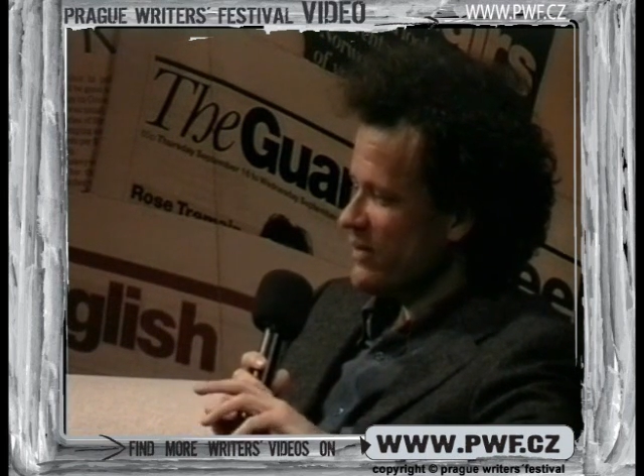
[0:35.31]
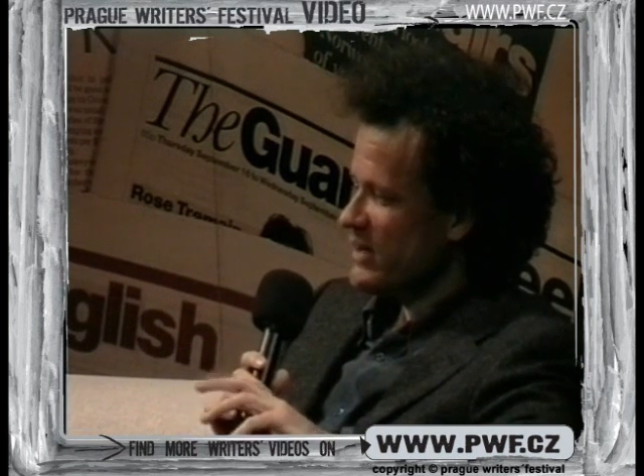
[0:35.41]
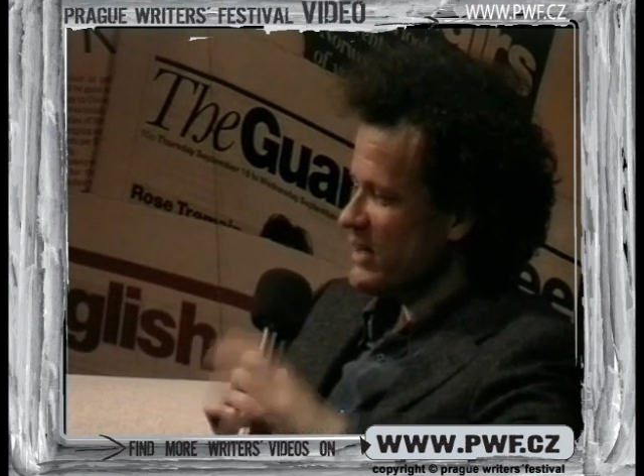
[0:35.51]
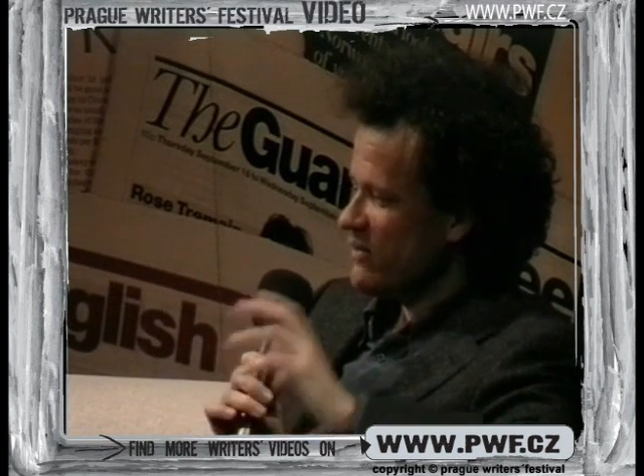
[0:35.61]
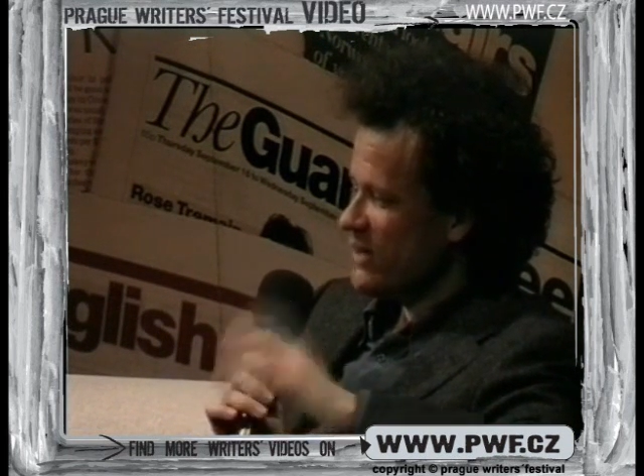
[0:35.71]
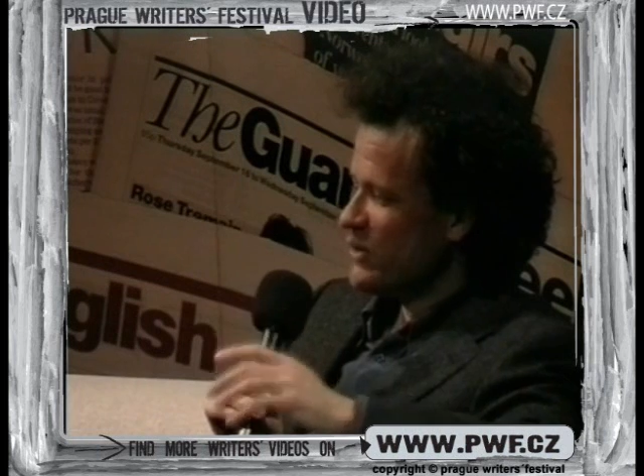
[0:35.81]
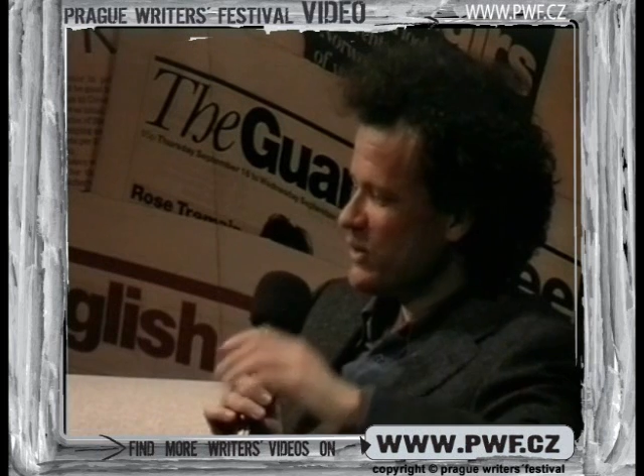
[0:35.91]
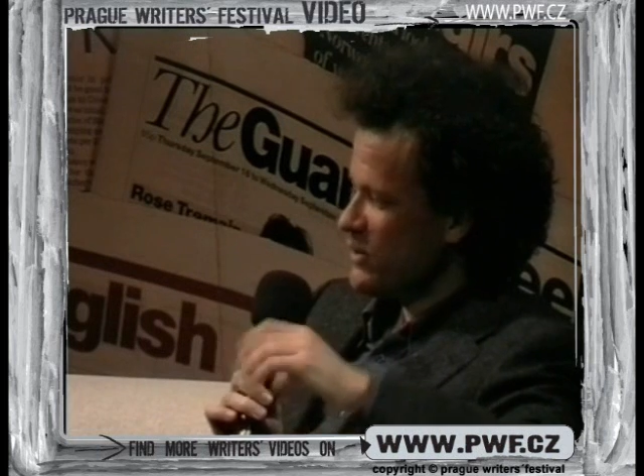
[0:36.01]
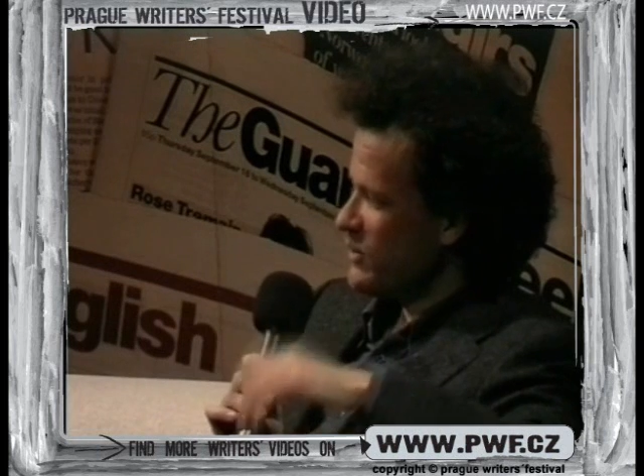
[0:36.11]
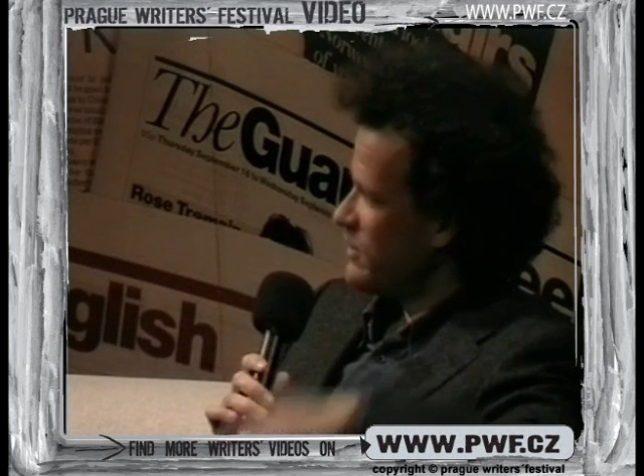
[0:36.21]
see
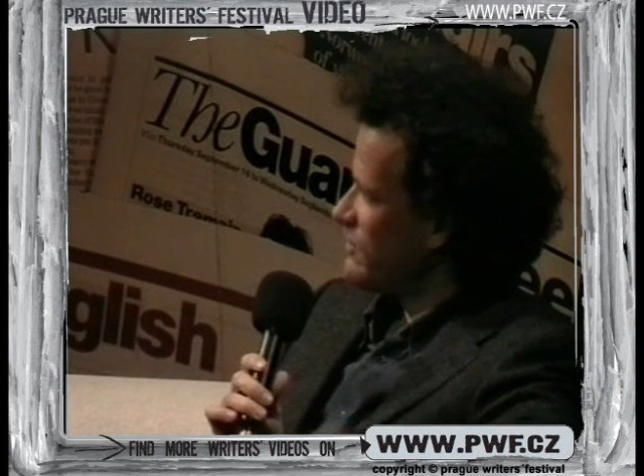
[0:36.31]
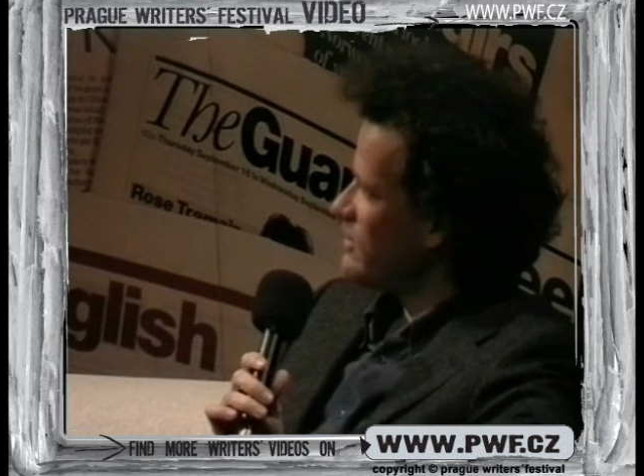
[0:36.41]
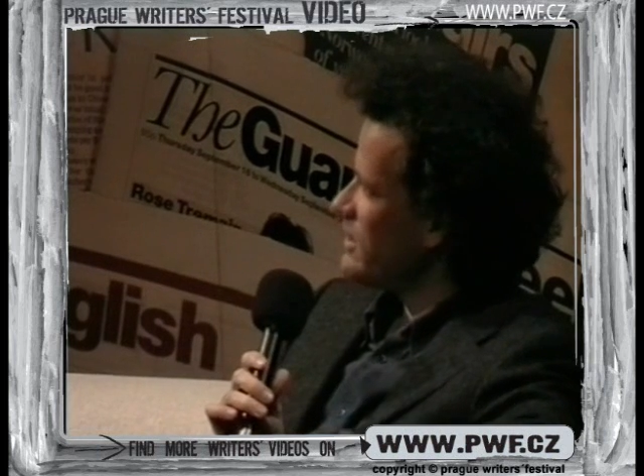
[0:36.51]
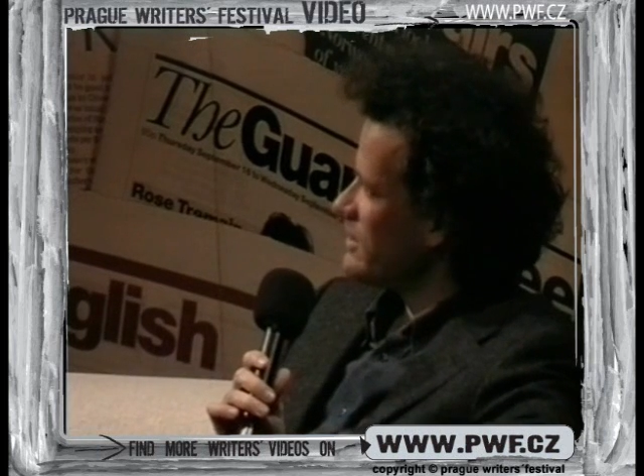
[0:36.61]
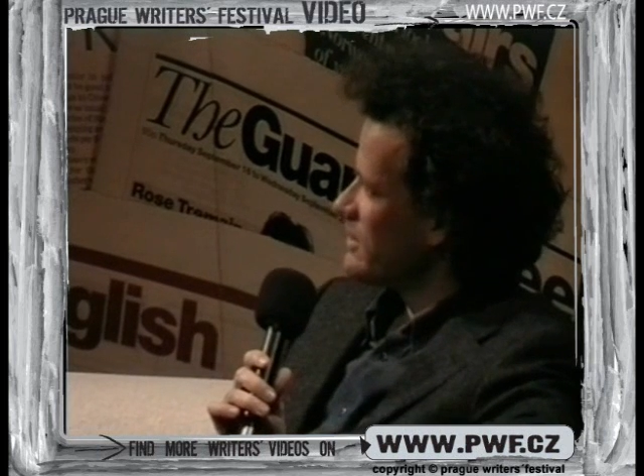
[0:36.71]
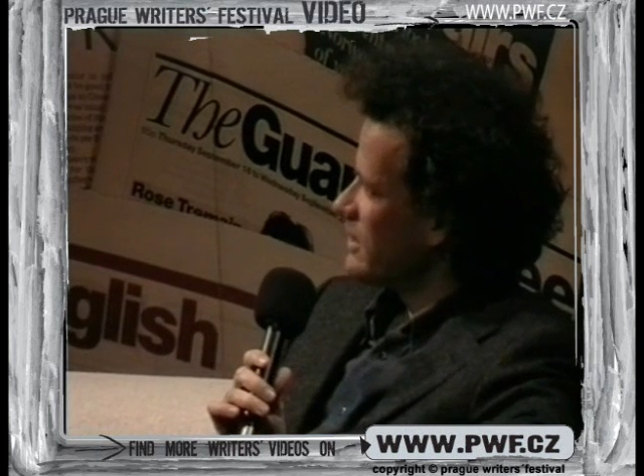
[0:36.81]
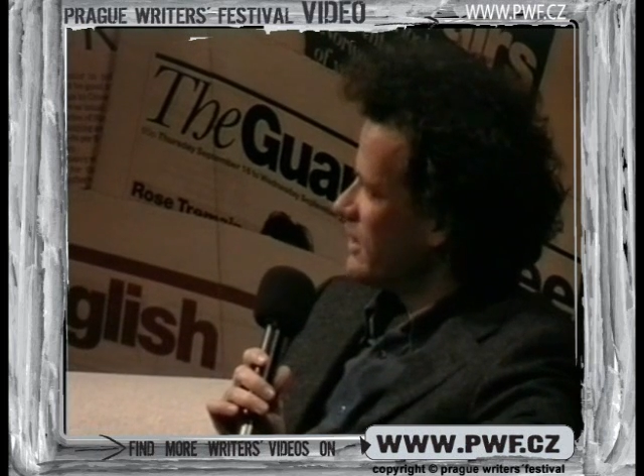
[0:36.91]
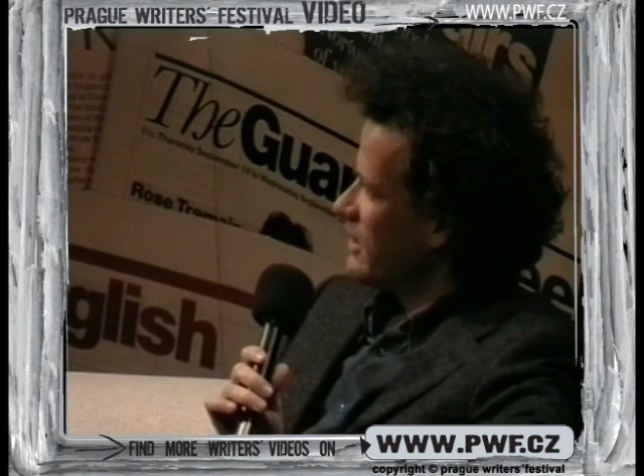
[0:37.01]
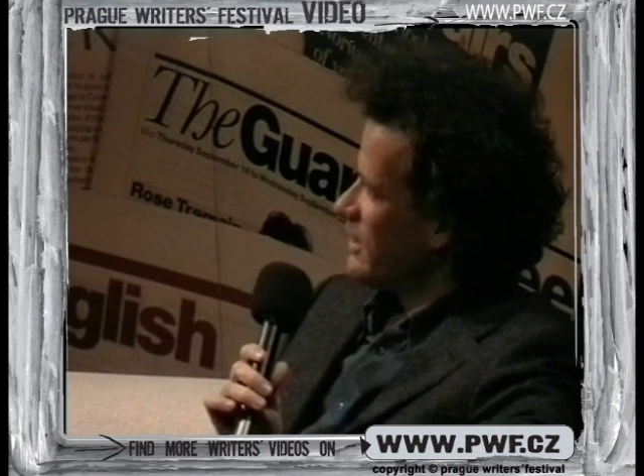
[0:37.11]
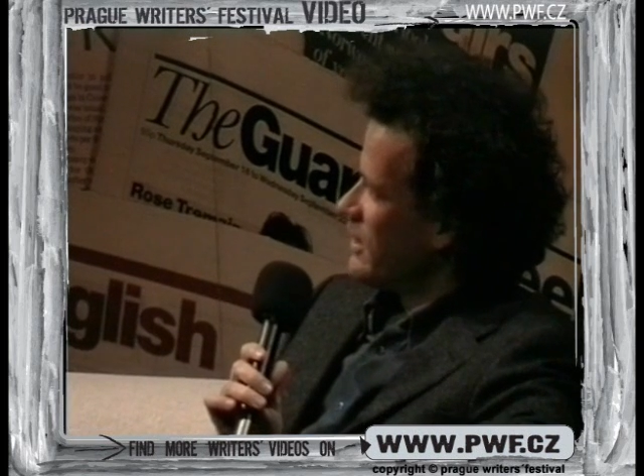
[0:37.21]
victory through defeat,
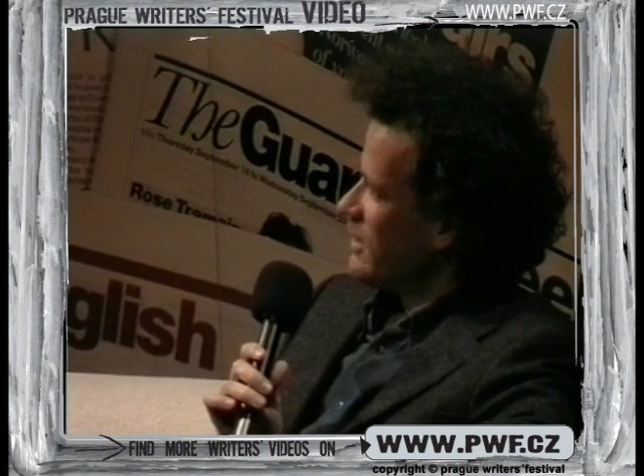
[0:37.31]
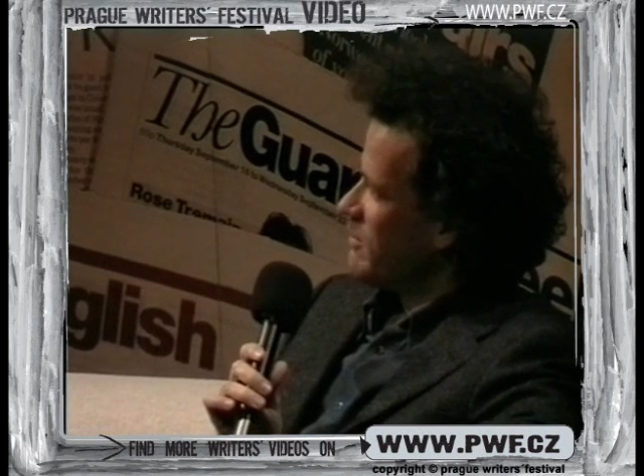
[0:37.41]
mm-hmm.